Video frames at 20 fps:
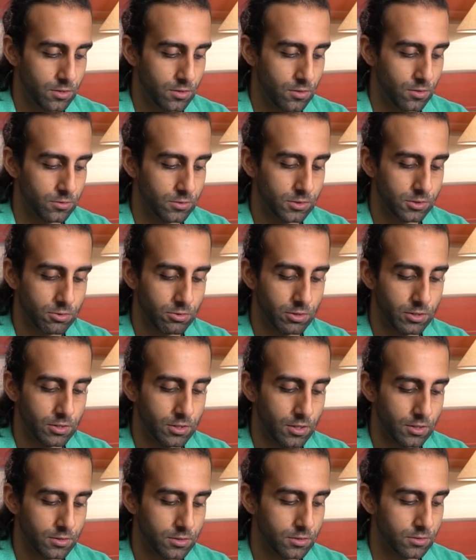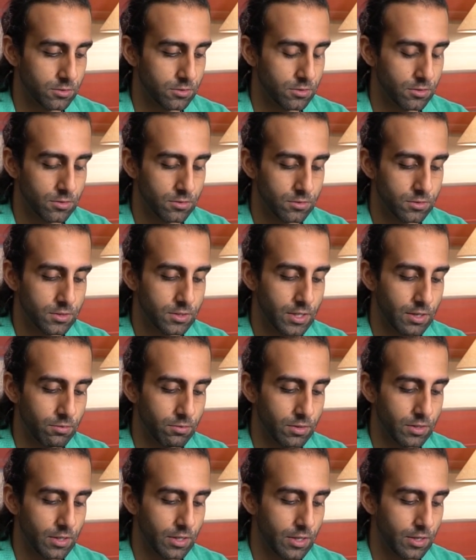on-screen touch controls, let's get
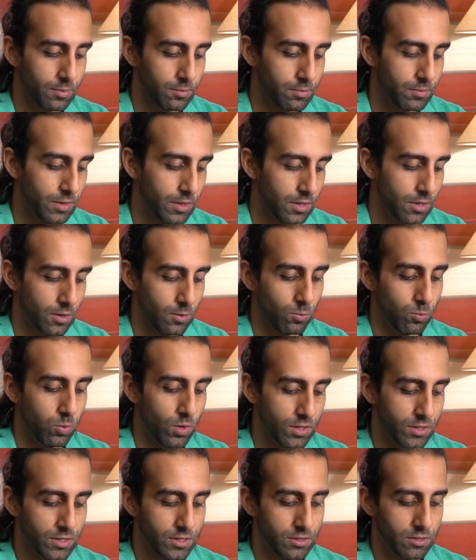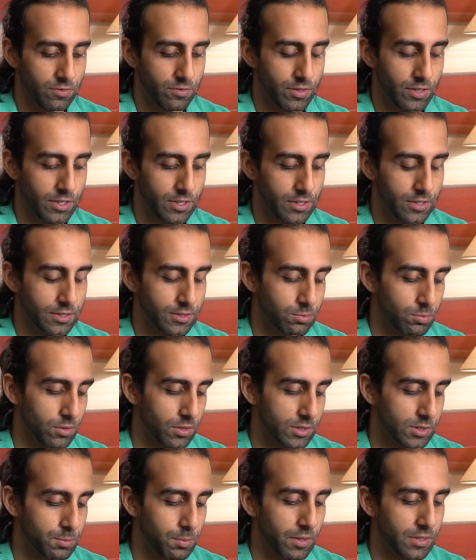rid of them. I wonder if any of this
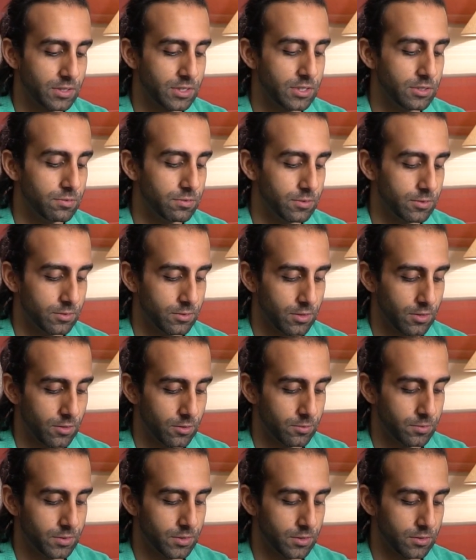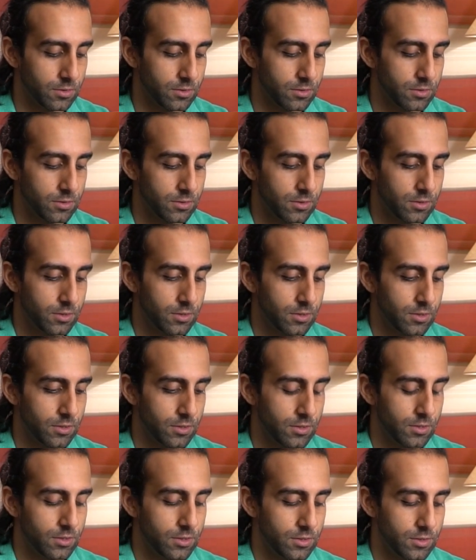works by default, I hope so.
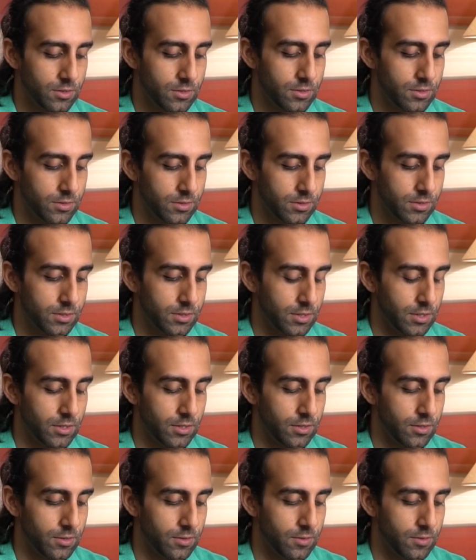Let's see.